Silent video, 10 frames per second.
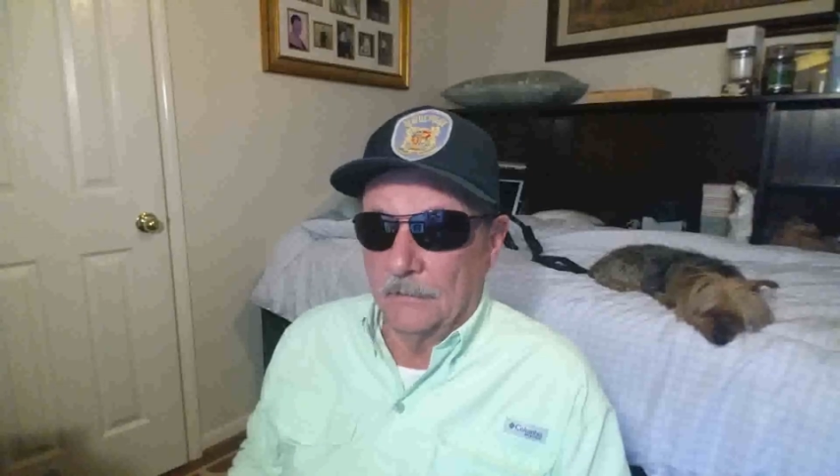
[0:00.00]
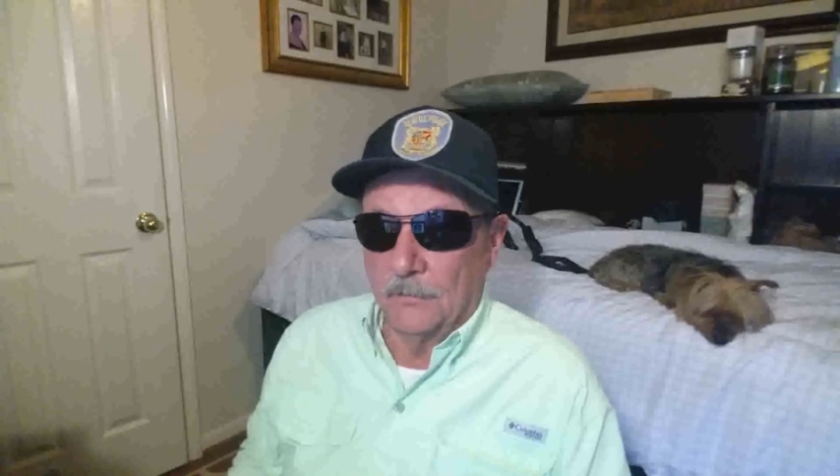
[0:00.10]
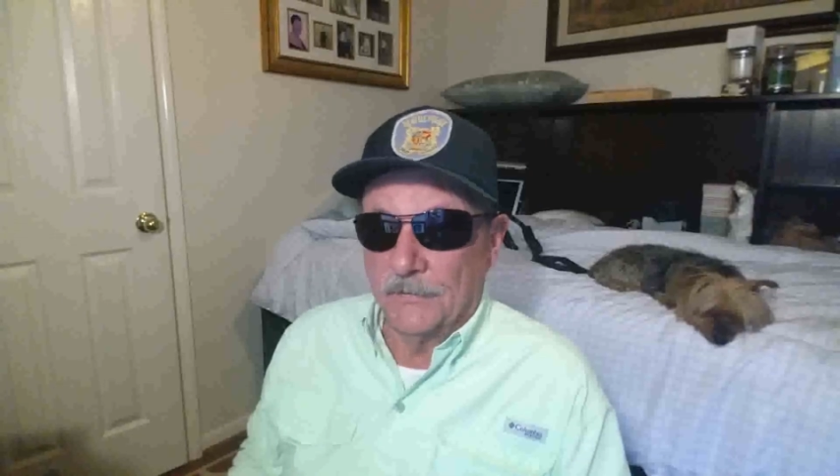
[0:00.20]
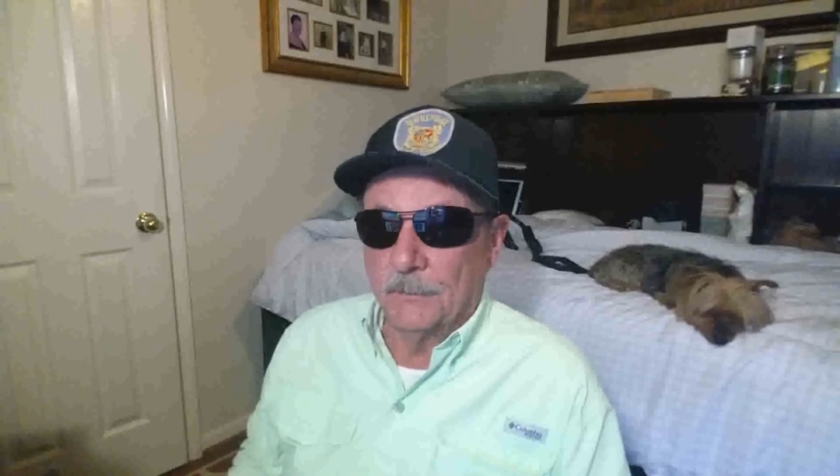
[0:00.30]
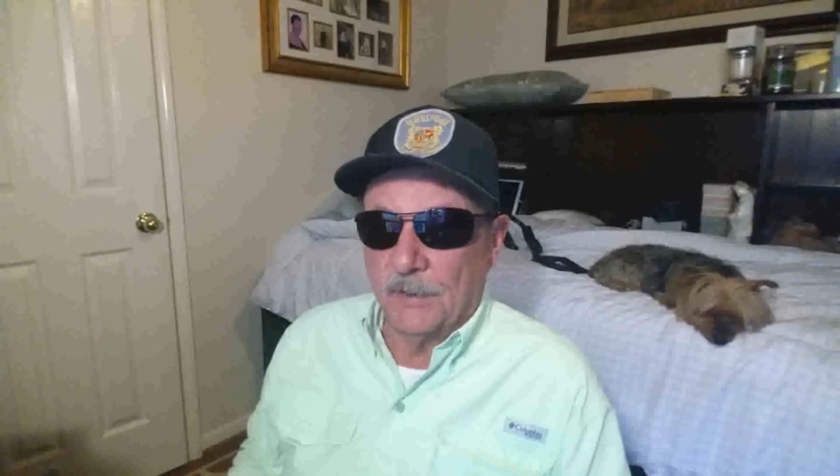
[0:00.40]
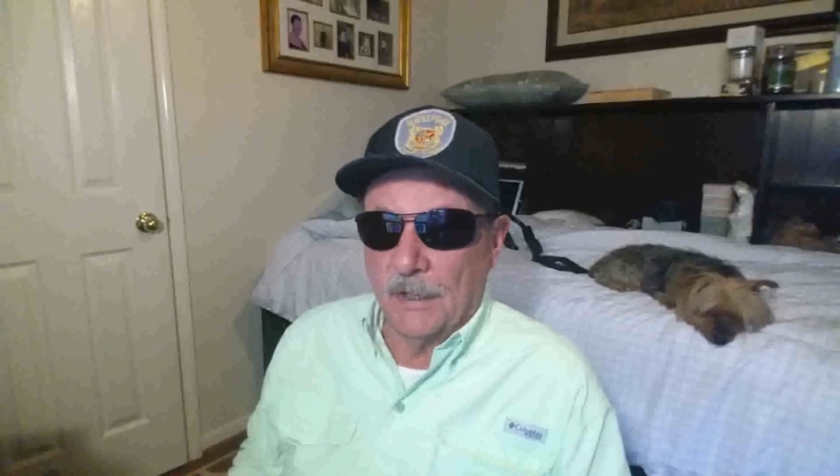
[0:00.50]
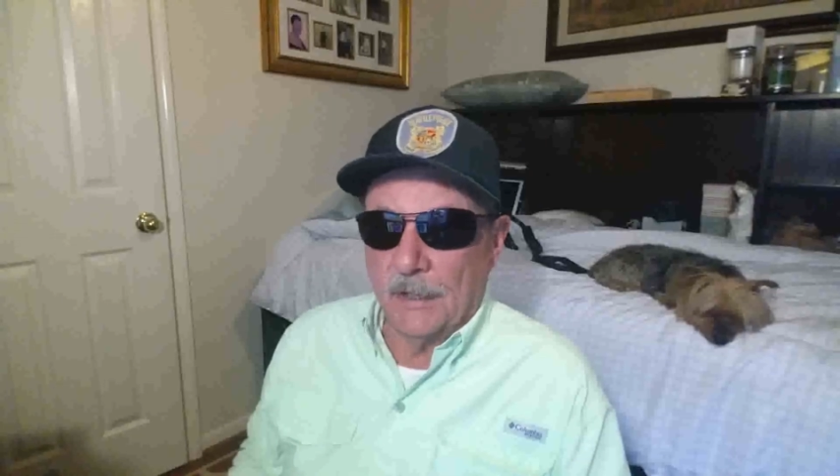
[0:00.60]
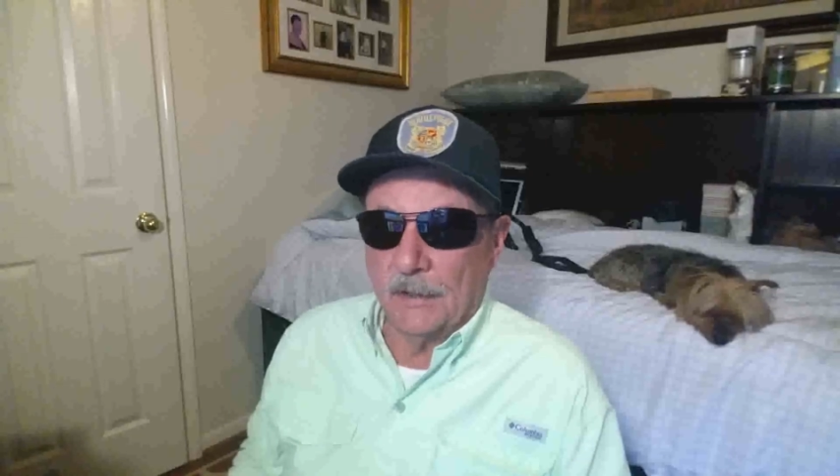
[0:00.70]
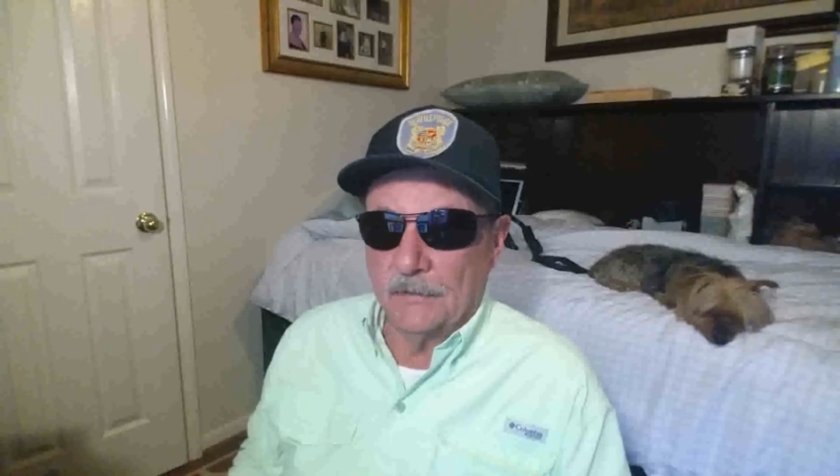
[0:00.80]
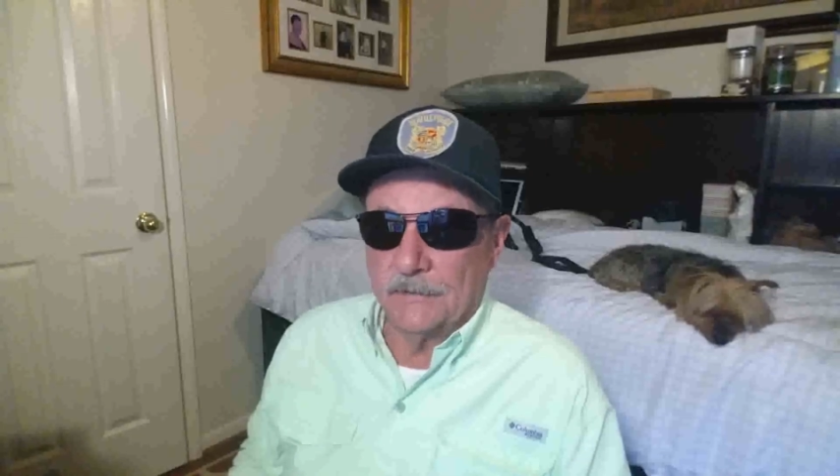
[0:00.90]
with the
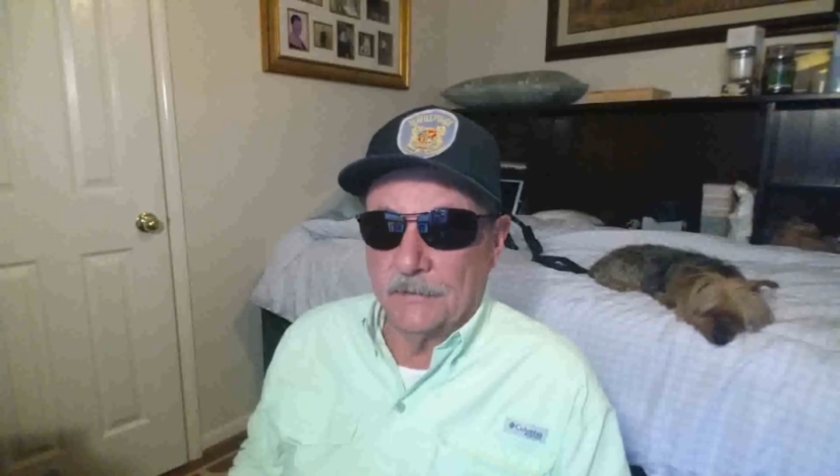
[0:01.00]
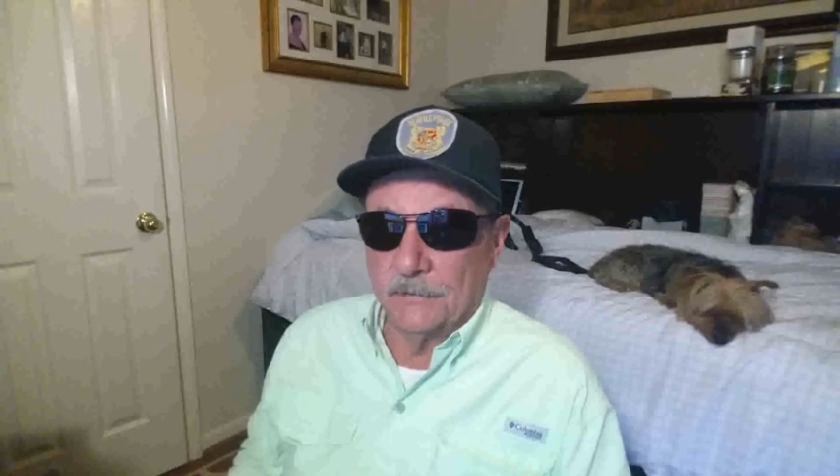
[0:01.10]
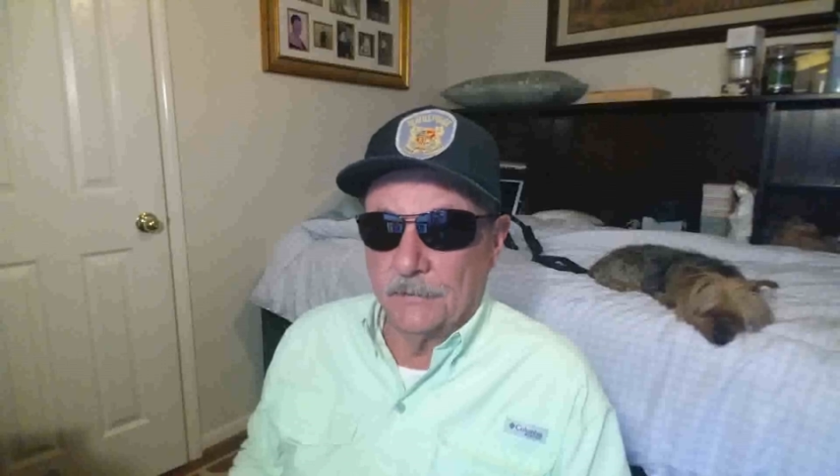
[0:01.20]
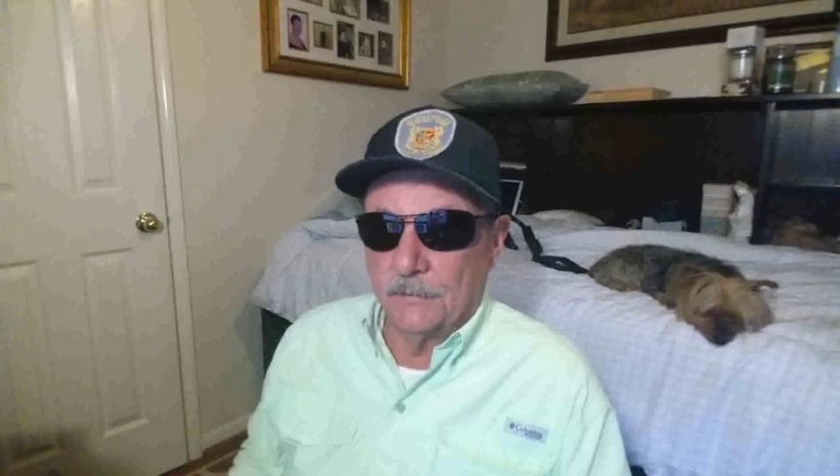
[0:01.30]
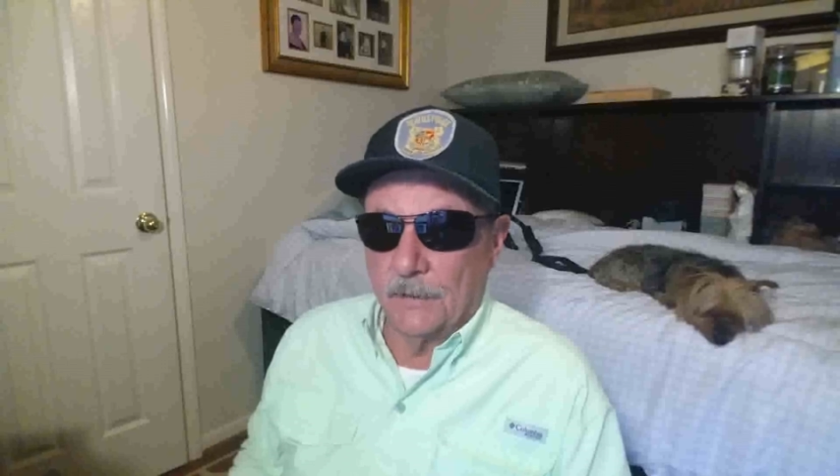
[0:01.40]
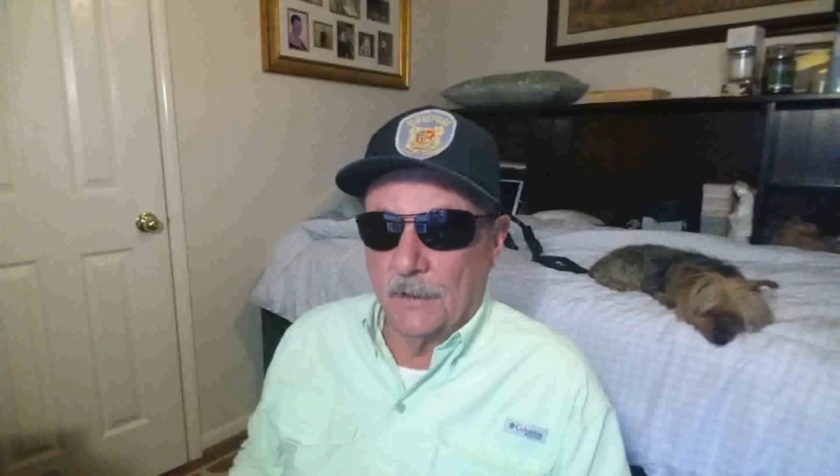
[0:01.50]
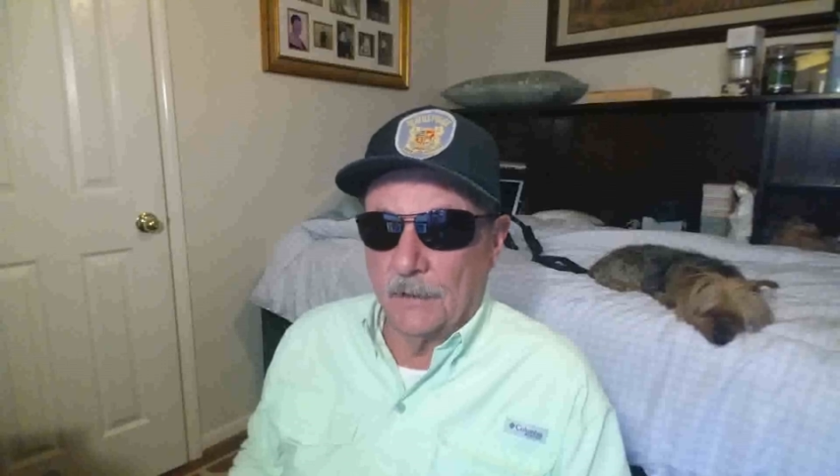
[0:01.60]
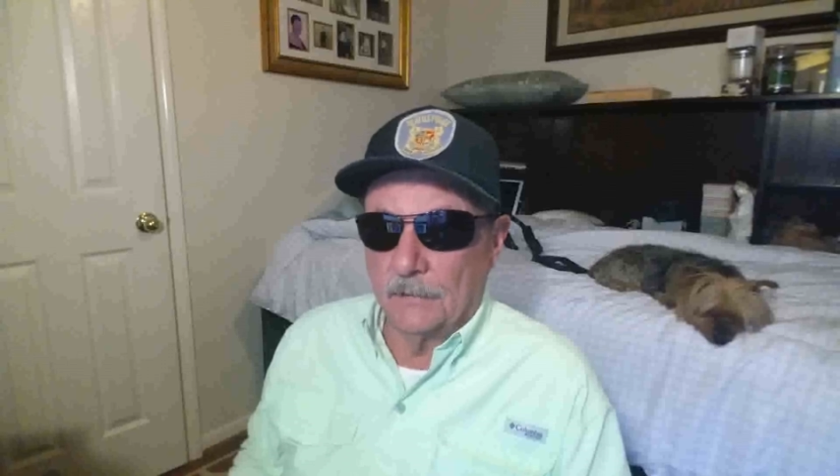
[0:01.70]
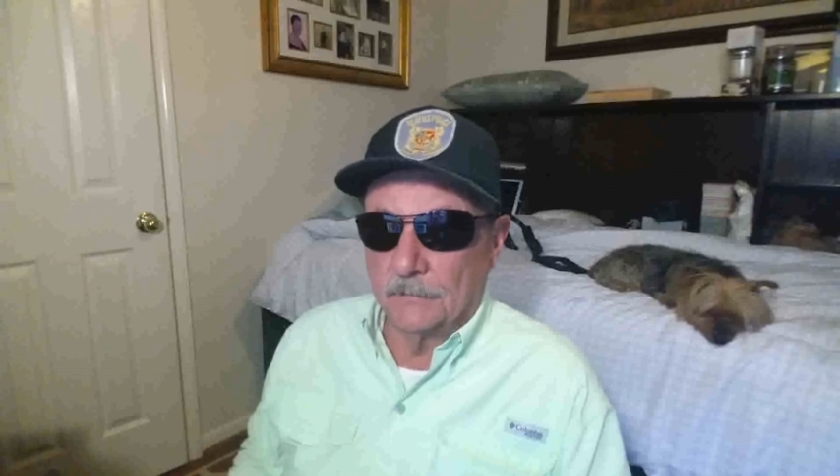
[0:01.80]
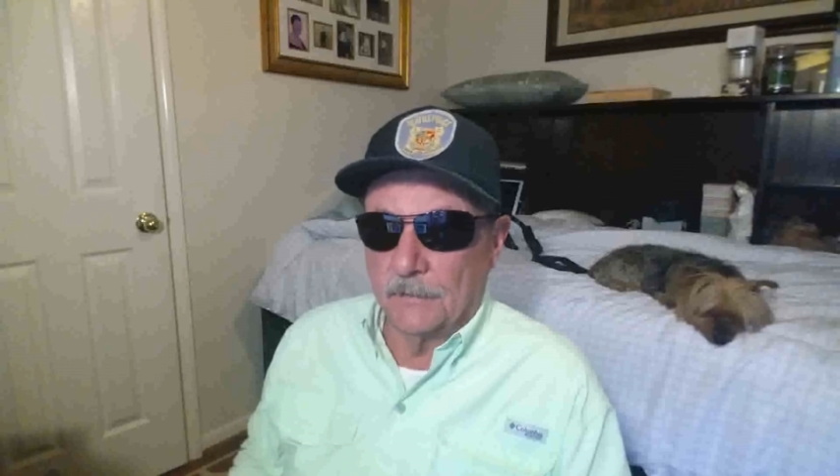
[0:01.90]
plan to uh,